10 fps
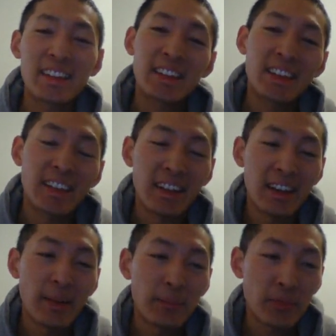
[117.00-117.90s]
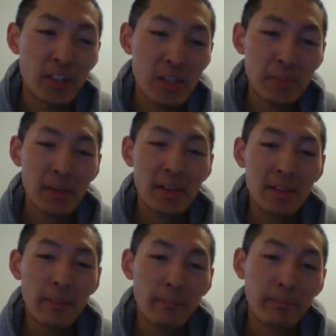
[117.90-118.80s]
discipline,
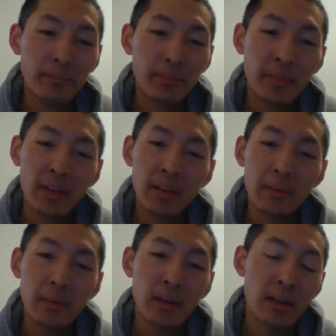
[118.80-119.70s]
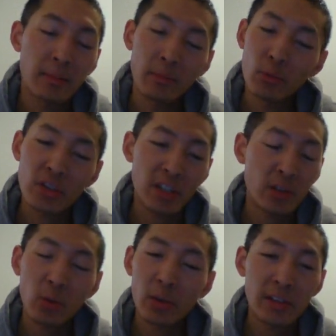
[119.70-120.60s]
which I totally
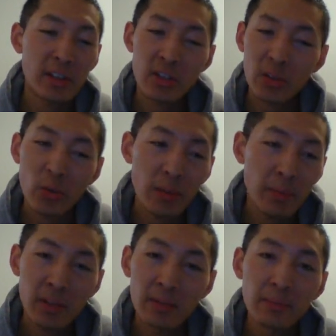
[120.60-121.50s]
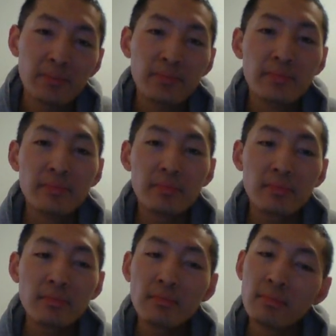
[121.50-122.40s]
disagree. But well,